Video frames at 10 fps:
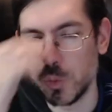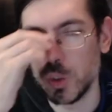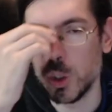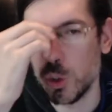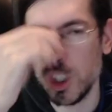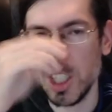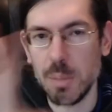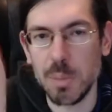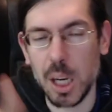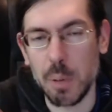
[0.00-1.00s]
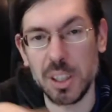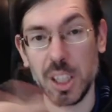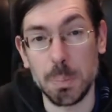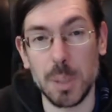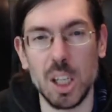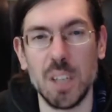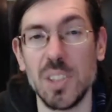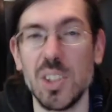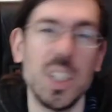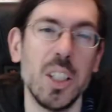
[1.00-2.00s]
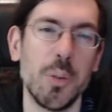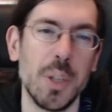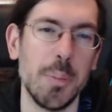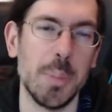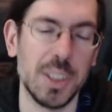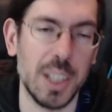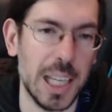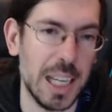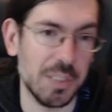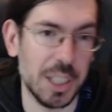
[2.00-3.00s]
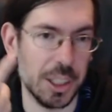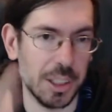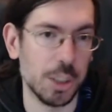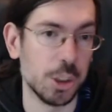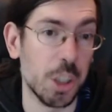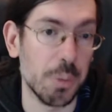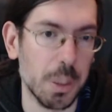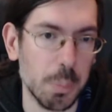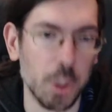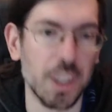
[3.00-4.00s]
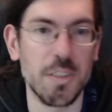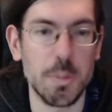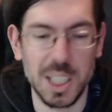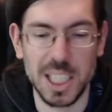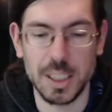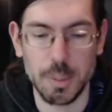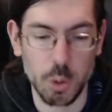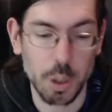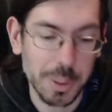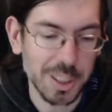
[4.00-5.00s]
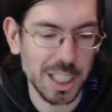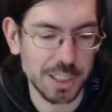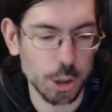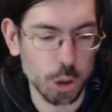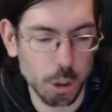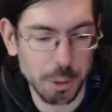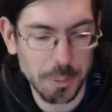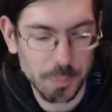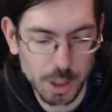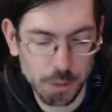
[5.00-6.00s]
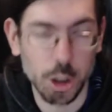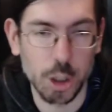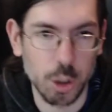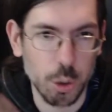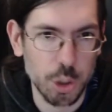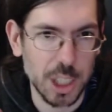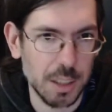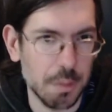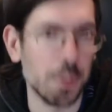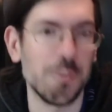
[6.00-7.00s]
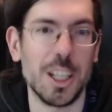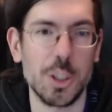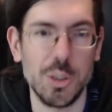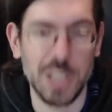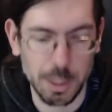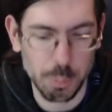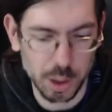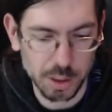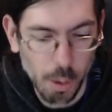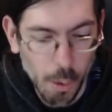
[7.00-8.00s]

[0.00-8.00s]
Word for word: You see them there and they're part of the scenery, but they have like ulterior motives behind them. So I really like the story for those kind of reflection that it brought.